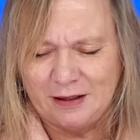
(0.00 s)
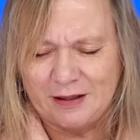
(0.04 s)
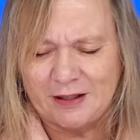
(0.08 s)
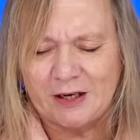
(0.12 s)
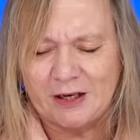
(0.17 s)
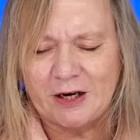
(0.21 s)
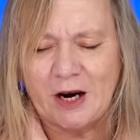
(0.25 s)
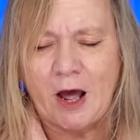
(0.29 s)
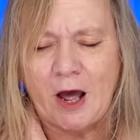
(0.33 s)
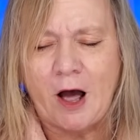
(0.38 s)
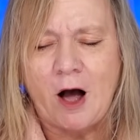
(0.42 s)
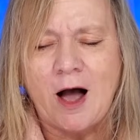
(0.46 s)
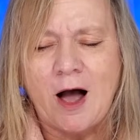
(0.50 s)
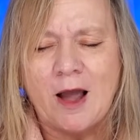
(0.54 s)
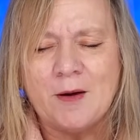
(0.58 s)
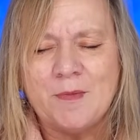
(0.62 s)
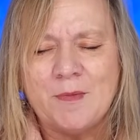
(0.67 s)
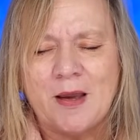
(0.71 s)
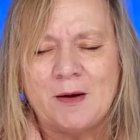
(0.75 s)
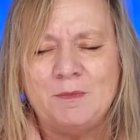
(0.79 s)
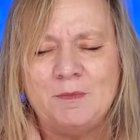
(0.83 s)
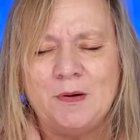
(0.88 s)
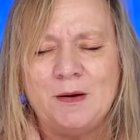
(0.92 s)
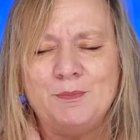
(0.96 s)
and that
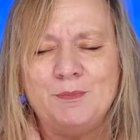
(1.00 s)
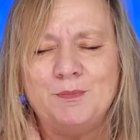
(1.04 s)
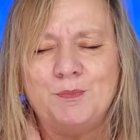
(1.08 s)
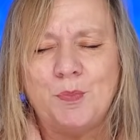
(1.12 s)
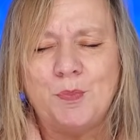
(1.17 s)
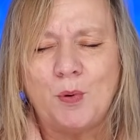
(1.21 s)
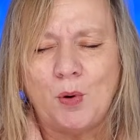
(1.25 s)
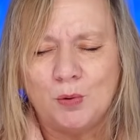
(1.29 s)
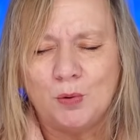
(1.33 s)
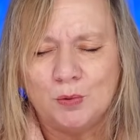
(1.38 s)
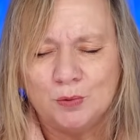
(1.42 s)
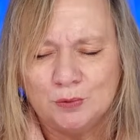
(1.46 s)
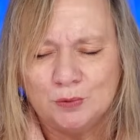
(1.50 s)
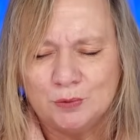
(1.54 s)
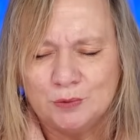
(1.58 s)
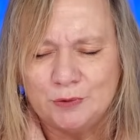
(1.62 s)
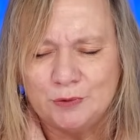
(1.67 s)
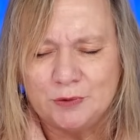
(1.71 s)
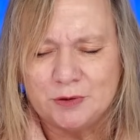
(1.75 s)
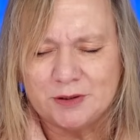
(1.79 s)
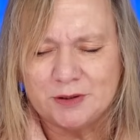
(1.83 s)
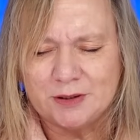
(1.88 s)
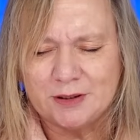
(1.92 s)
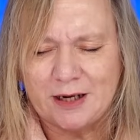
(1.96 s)
I may be
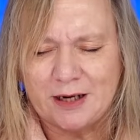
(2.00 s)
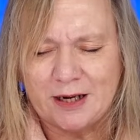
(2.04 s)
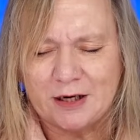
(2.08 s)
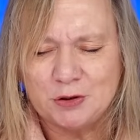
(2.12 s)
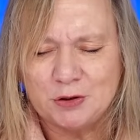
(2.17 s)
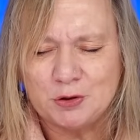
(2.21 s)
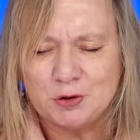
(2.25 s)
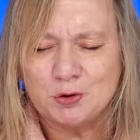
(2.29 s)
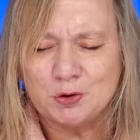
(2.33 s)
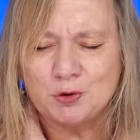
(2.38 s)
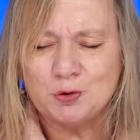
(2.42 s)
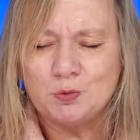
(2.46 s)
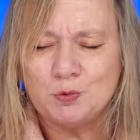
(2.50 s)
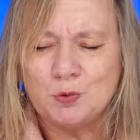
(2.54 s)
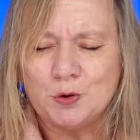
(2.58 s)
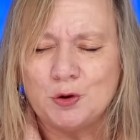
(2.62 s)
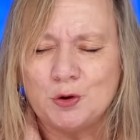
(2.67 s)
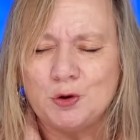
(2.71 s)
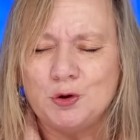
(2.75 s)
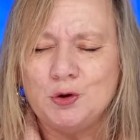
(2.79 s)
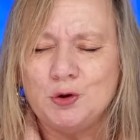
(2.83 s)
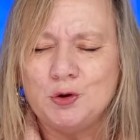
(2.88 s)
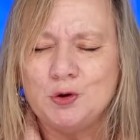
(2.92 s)
bold and do what